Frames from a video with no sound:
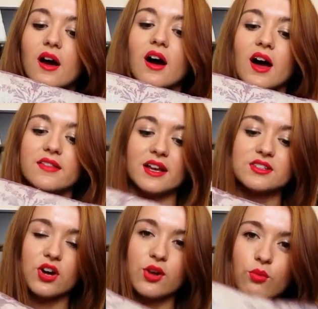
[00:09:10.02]
That's
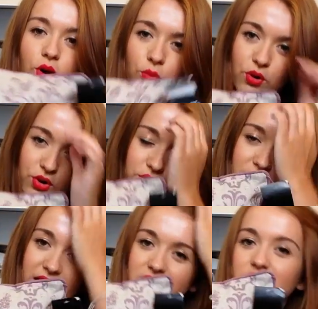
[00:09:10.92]
kind of what I want on
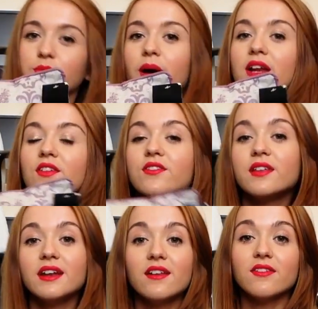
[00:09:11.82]
the end of the bed. If you've
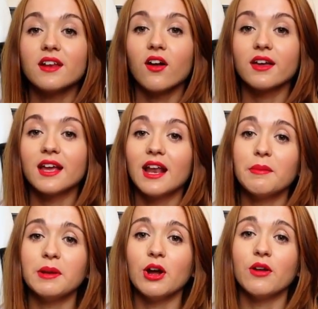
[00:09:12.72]
seen anything like it,
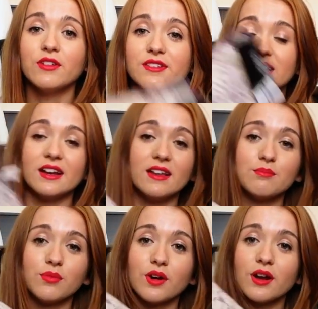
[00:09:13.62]
let me know if you've seen any
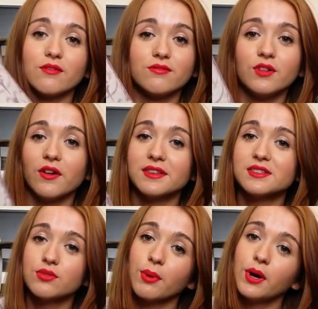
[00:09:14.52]
kind of
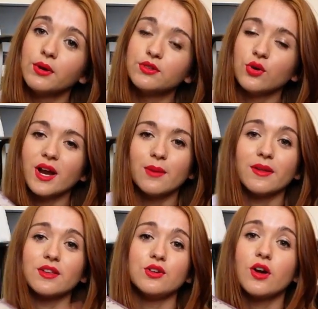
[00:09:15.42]
nice throws or
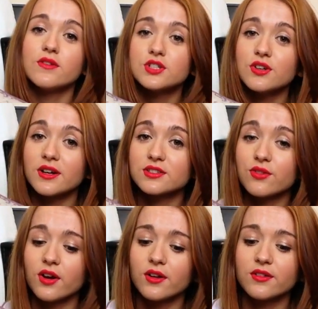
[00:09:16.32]
anywhere that you know that do nice
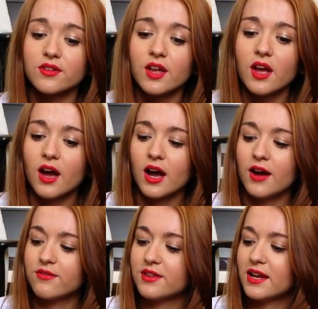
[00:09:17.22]
throws
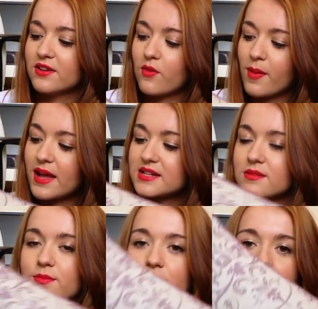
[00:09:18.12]
for the end of a bed.
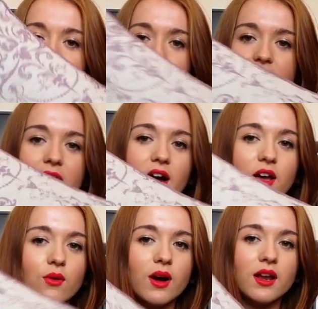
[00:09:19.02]
But yeah,
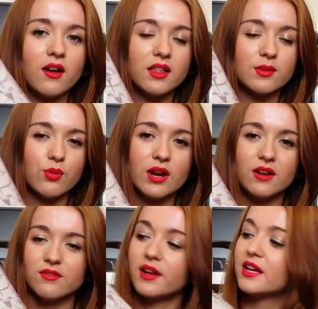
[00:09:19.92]
I quite like the print
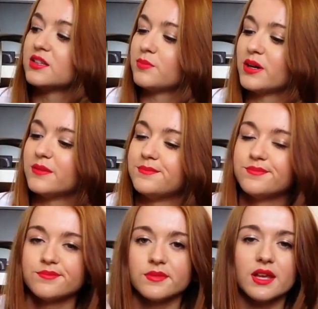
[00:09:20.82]
of this. But
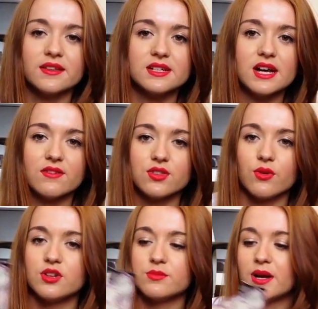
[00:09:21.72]
yeah, they didn't have a
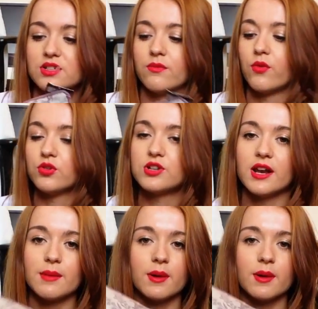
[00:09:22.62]
throw to match, unfortunately.